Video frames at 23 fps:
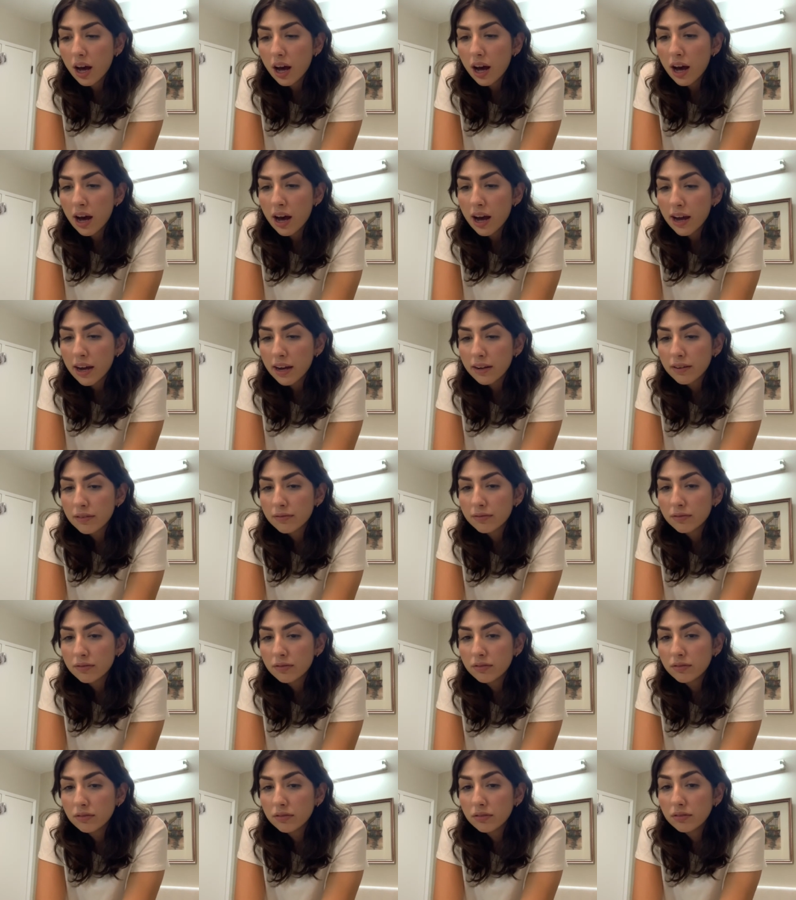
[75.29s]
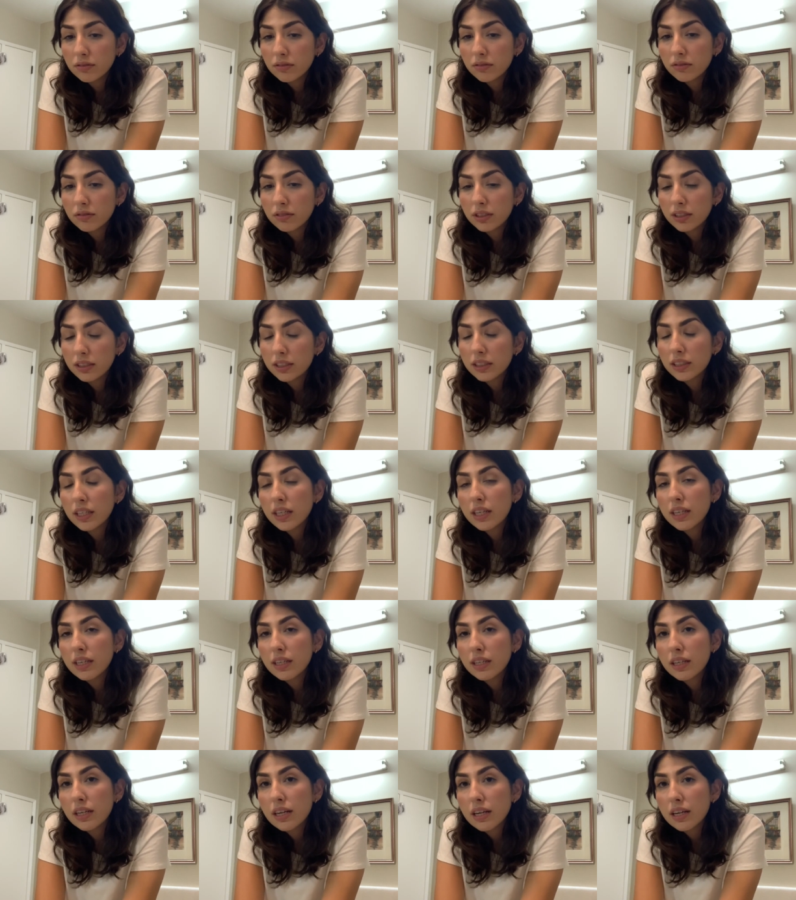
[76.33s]
I have
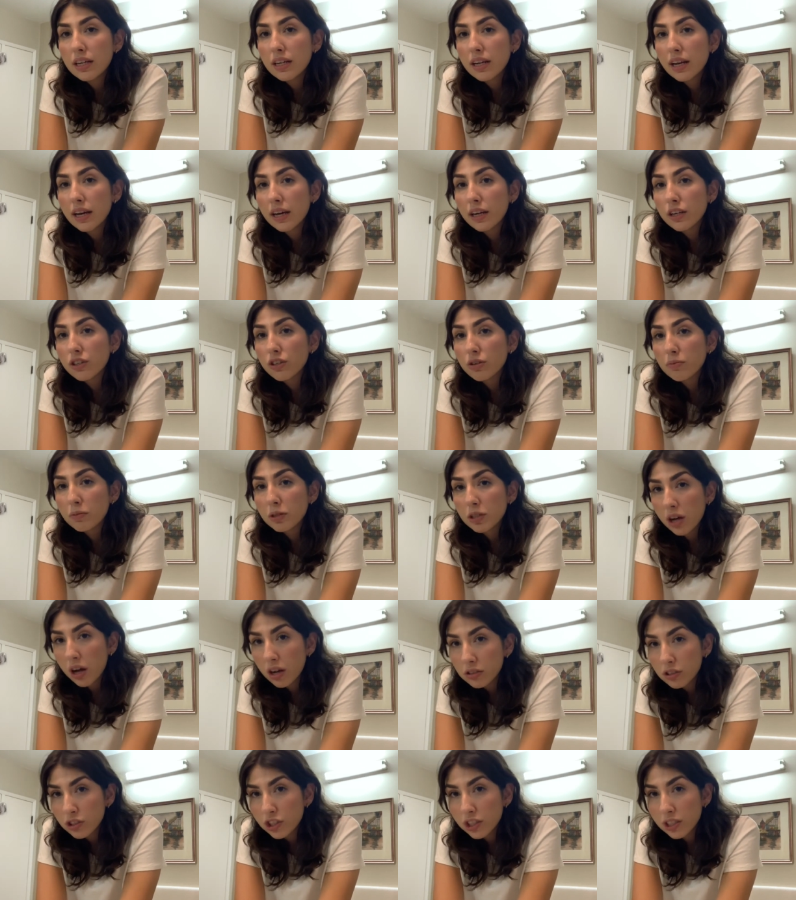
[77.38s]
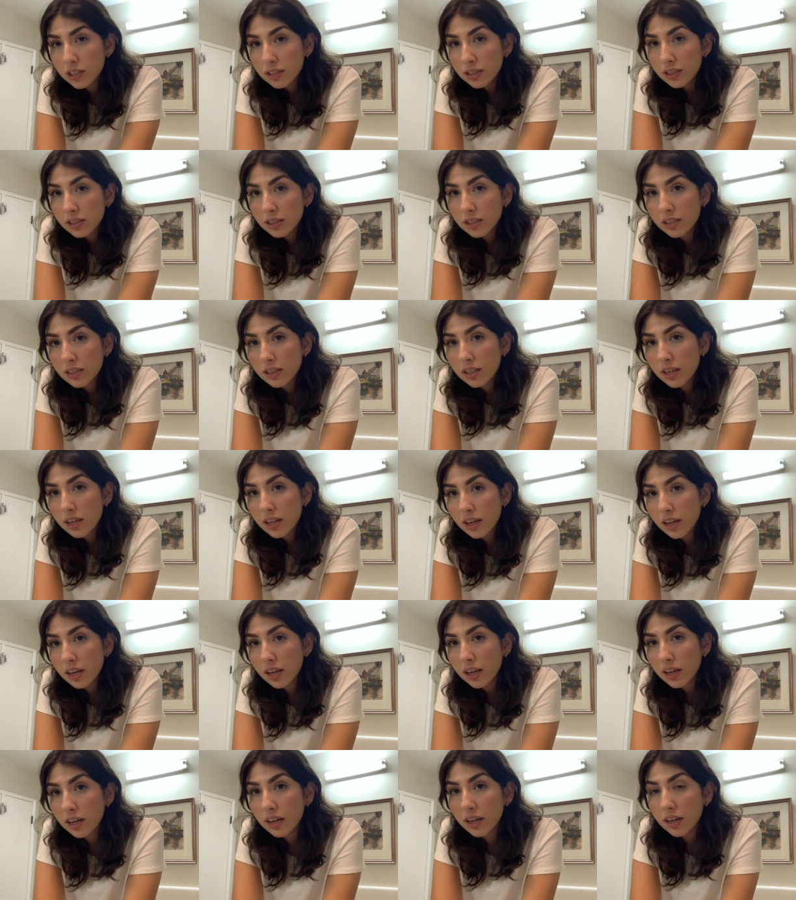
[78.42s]
seen a dermatologist,
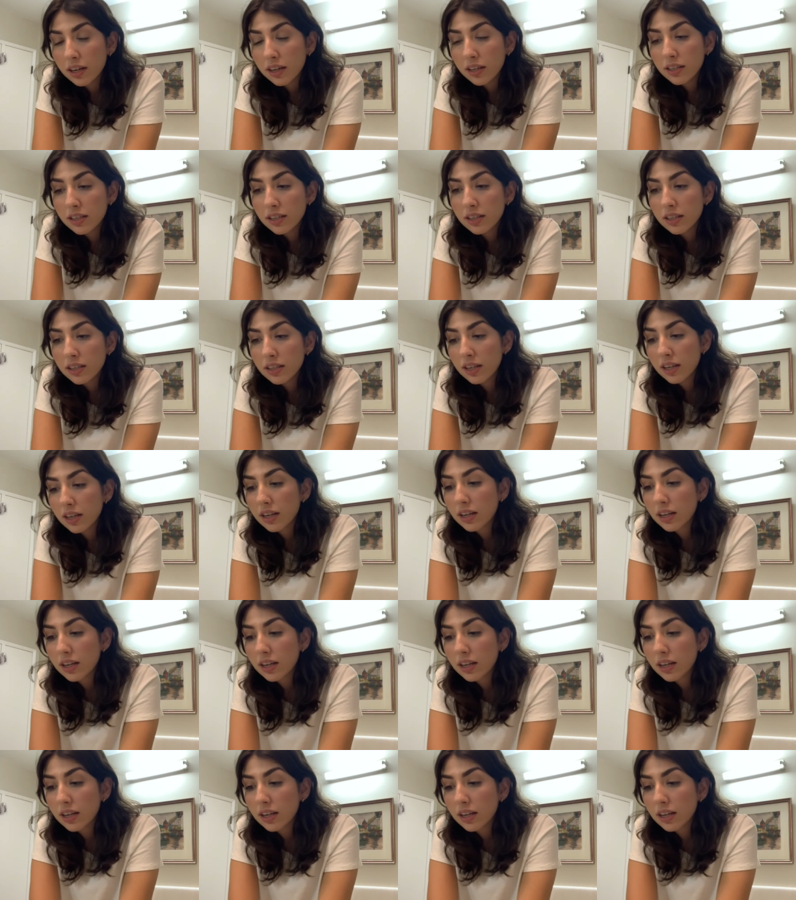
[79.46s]
and